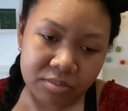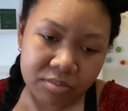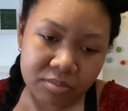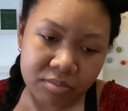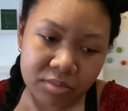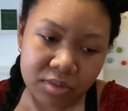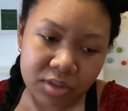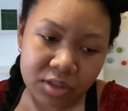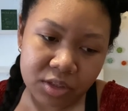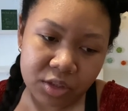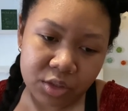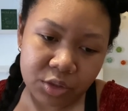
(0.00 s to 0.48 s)

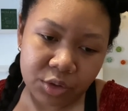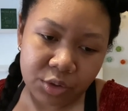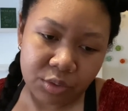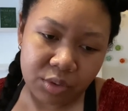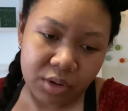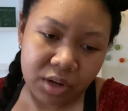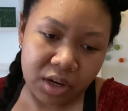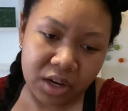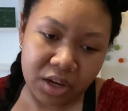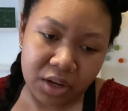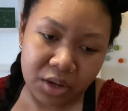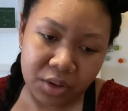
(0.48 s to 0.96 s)
So
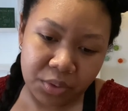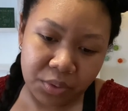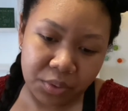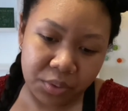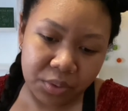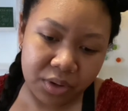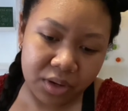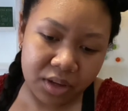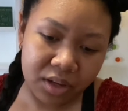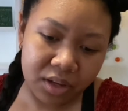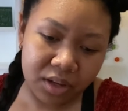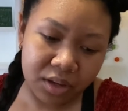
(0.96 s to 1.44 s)
now
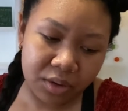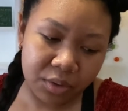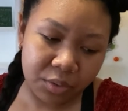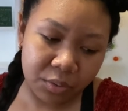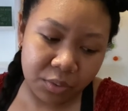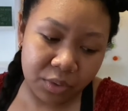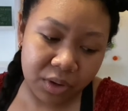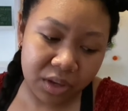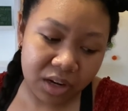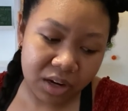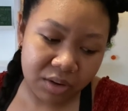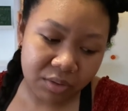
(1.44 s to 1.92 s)

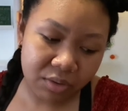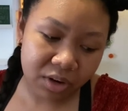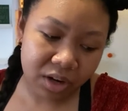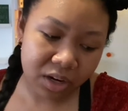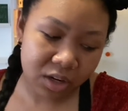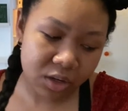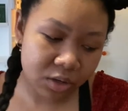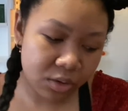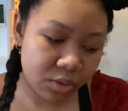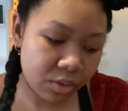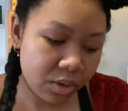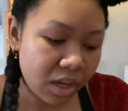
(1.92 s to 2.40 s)
whenever I
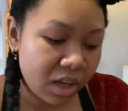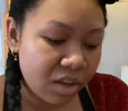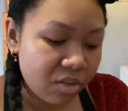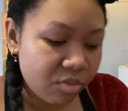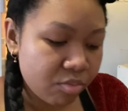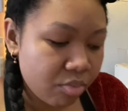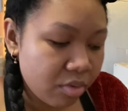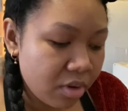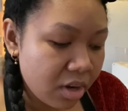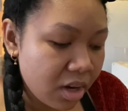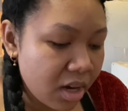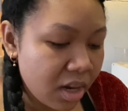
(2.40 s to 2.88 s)
do have
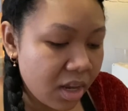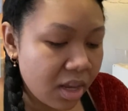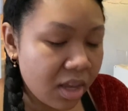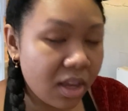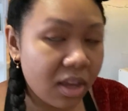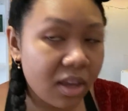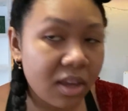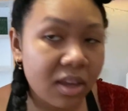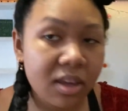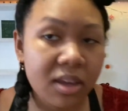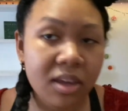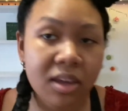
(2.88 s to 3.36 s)
break,
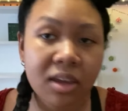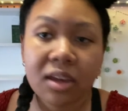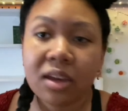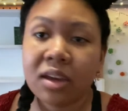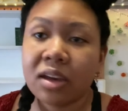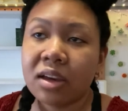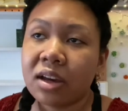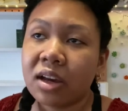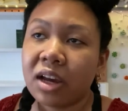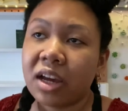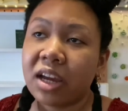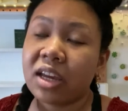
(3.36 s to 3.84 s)

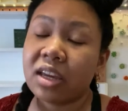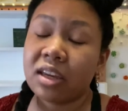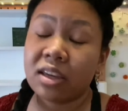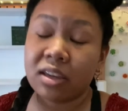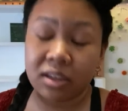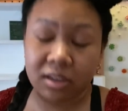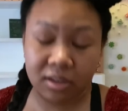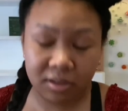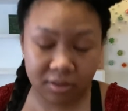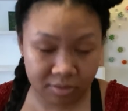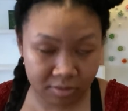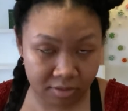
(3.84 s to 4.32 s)
I
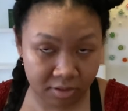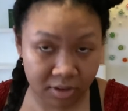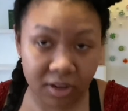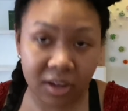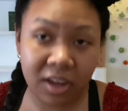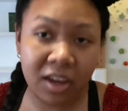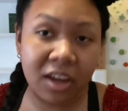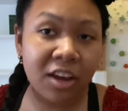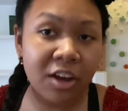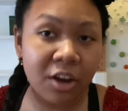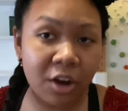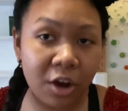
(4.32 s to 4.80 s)

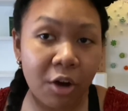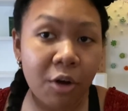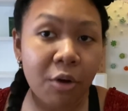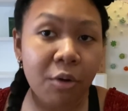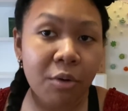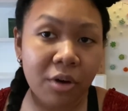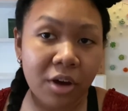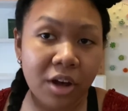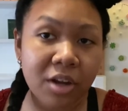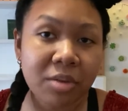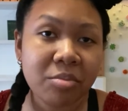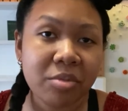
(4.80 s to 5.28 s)
go
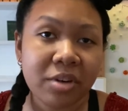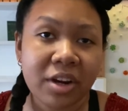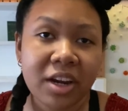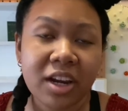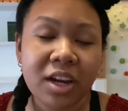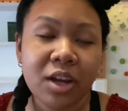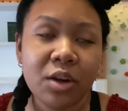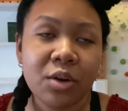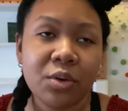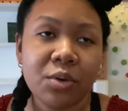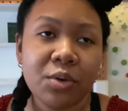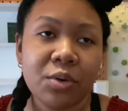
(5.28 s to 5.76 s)
on
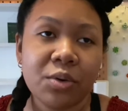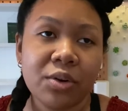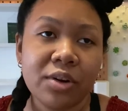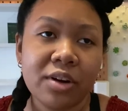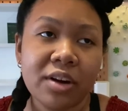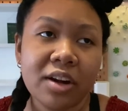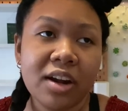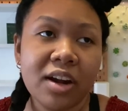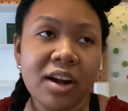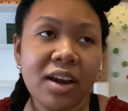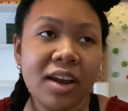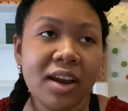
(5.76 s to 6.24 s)
break,
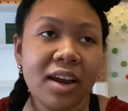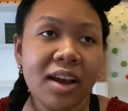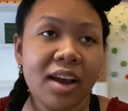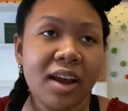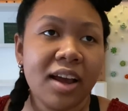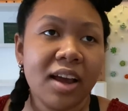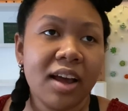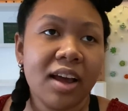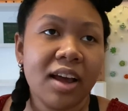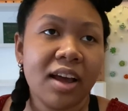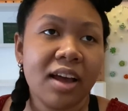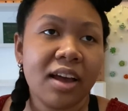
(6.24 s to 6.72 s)
or
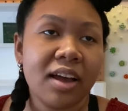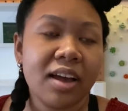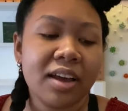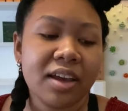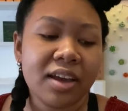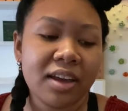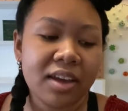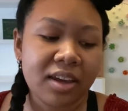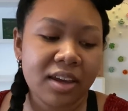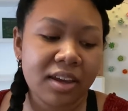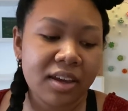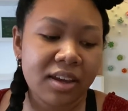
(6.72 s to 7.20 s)

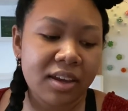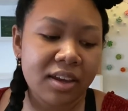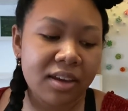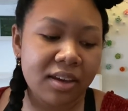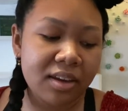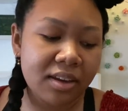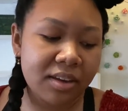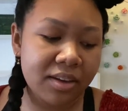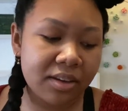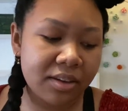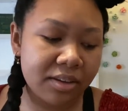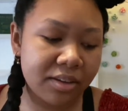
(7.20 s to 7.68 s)
I
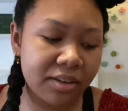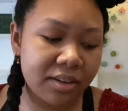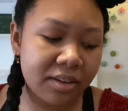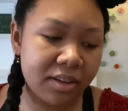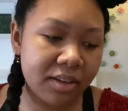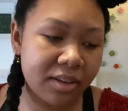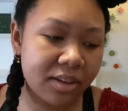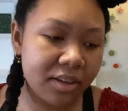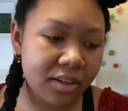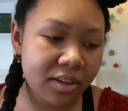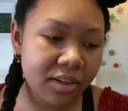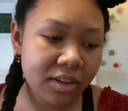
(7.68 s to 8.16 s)

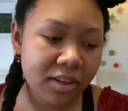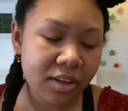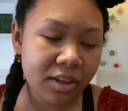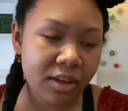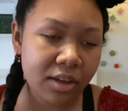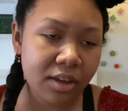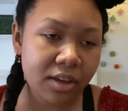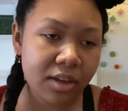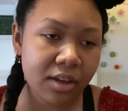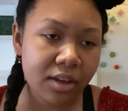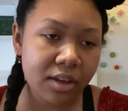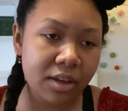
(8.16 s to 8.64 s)

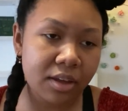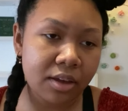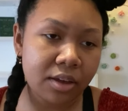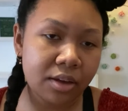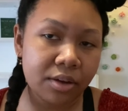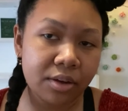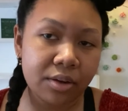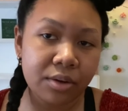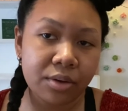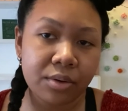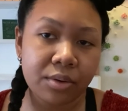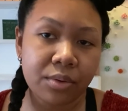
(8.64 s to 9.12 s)

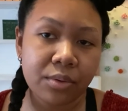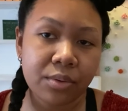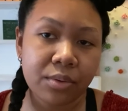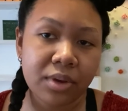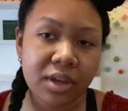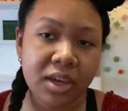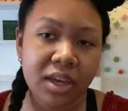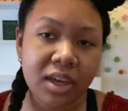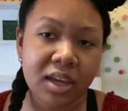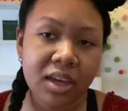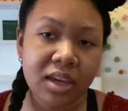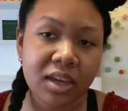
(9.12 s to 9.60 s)
go
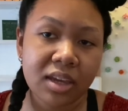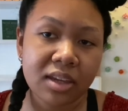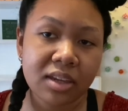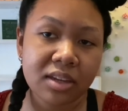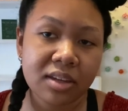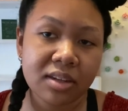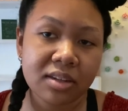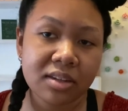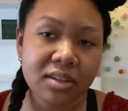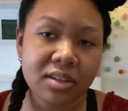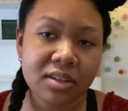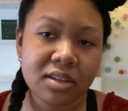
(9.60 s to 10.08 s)

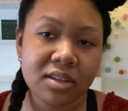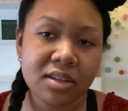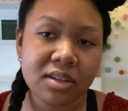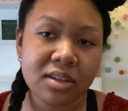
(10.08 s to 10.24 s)
and